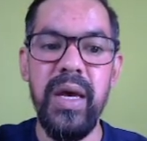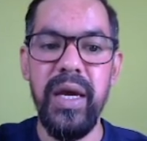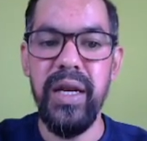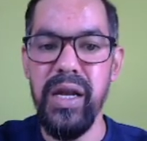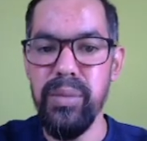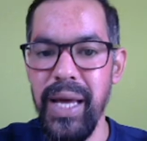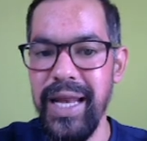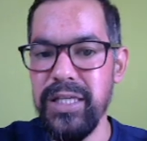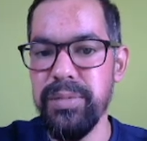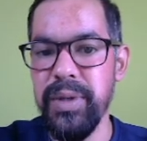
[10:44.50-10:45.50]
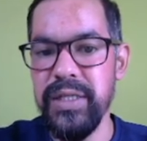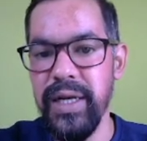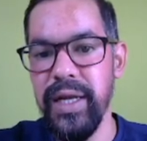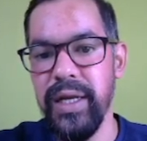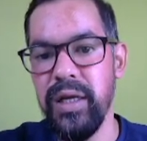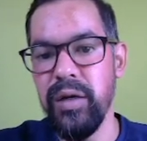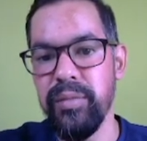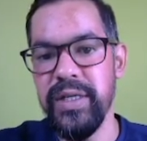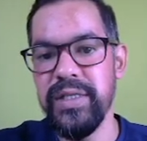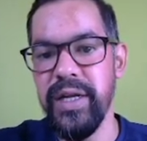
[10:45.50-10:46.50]
In unbalanced budget,
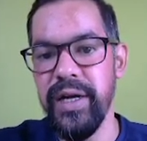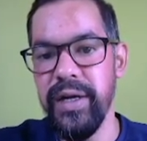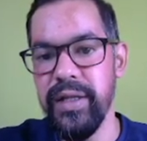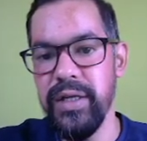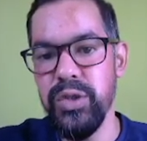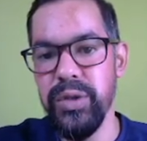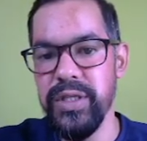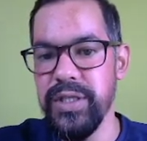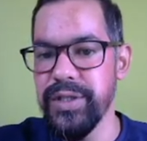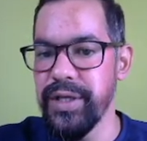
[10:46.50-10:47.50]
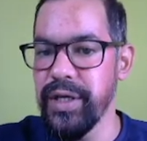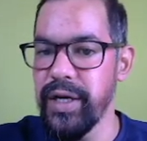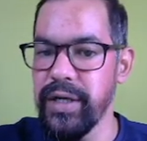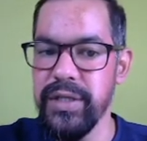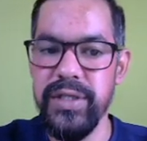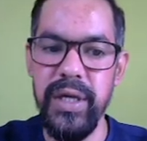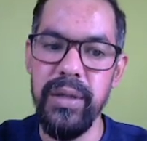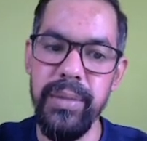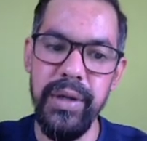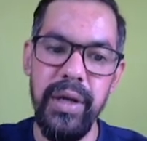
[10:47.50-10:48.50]
income is greater than, so this is incorrect
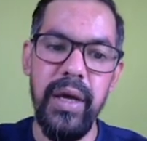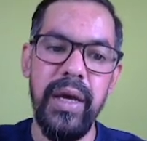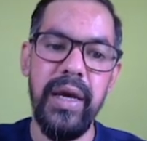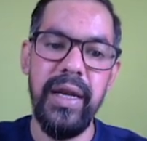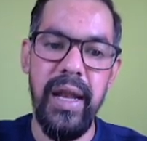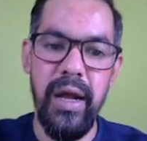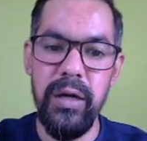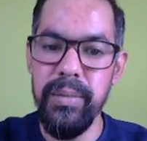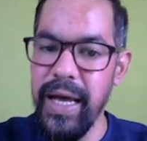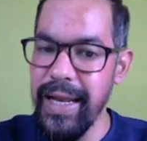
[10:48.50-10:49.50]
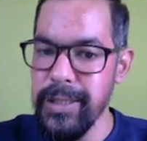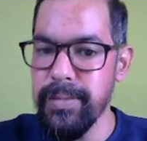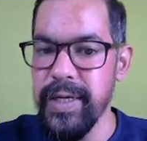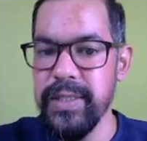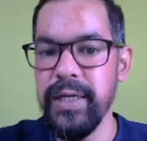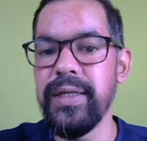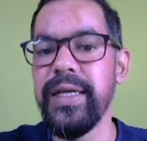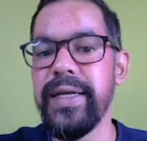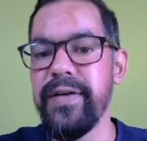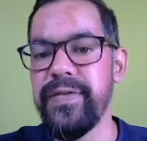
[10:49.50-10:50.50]
statement. In an unbalanced budget,
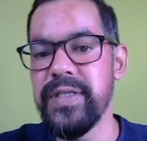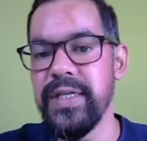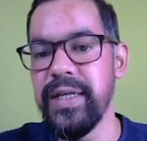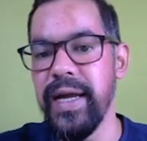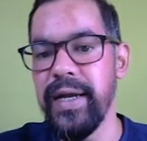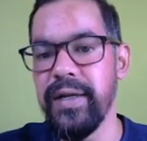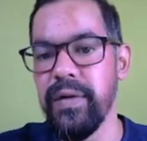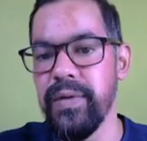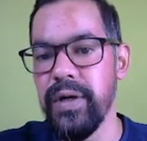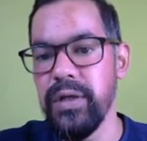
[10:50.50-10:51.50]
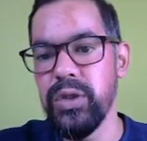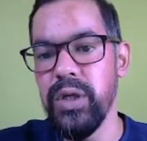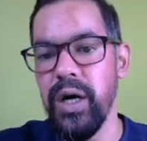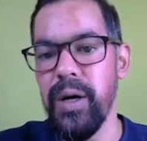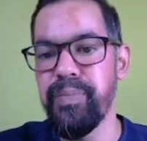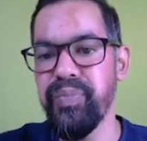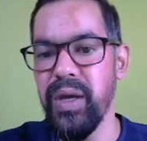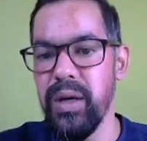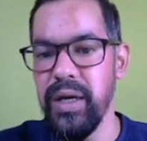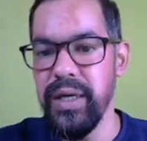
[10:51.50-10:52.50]
the deficit get covered
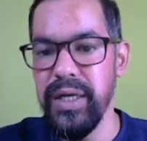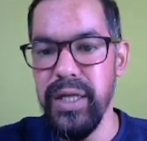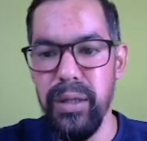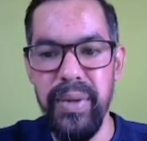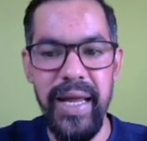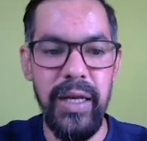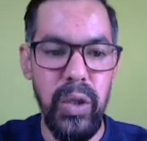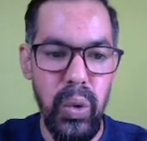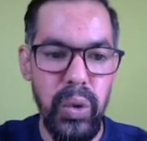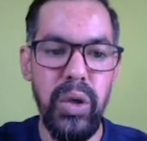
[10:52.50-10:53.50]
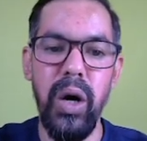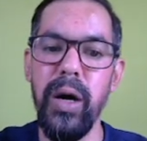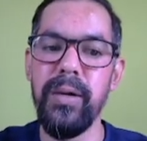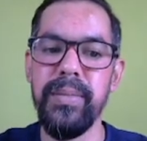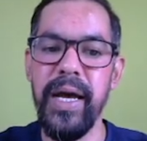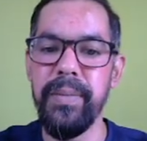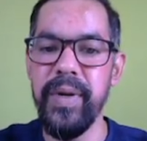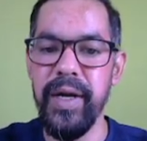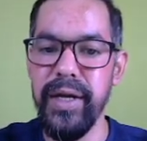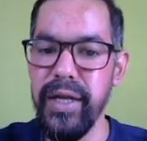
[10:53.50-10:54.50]
either by loan or by
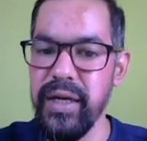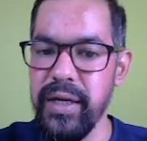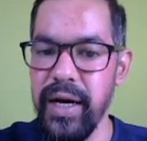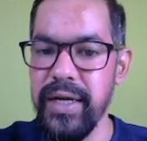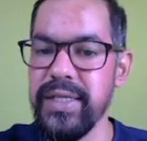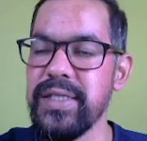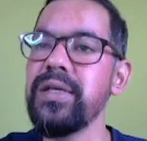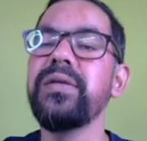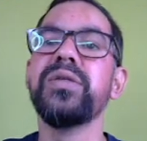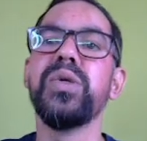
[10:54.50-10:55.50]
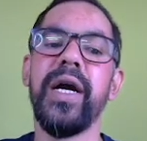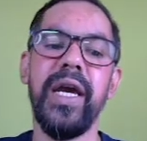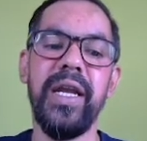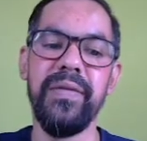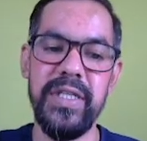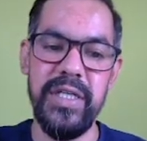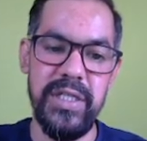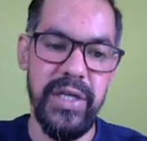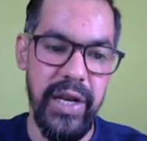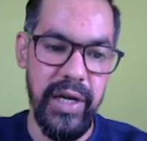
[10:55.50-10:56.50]
printing currency. So again, which
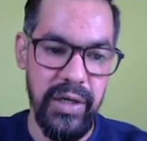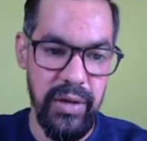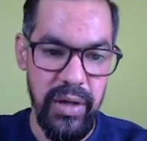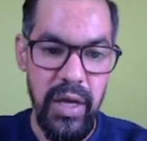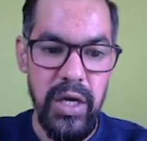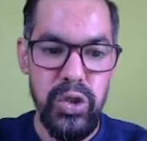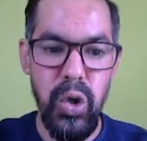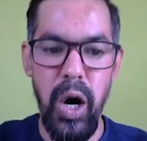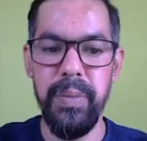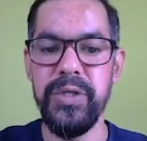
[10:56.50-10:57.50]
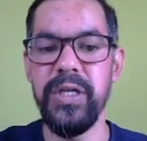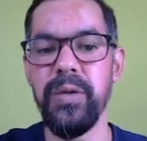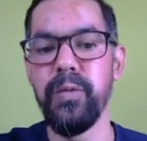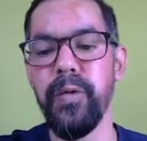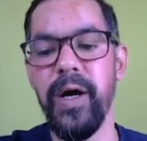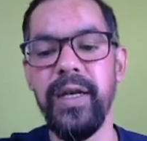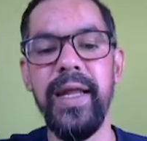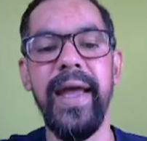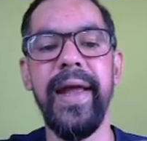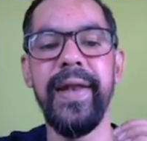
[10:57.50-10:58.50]
is correct. So option
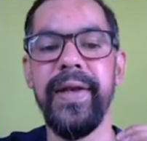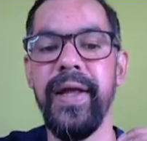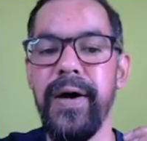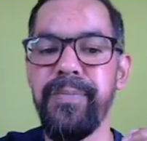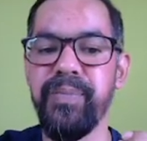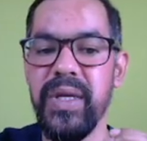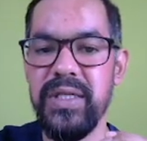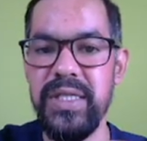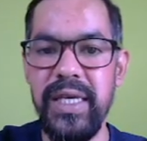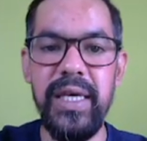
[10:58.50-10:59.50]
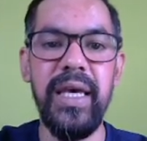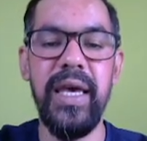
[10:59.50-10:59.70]
1 and C,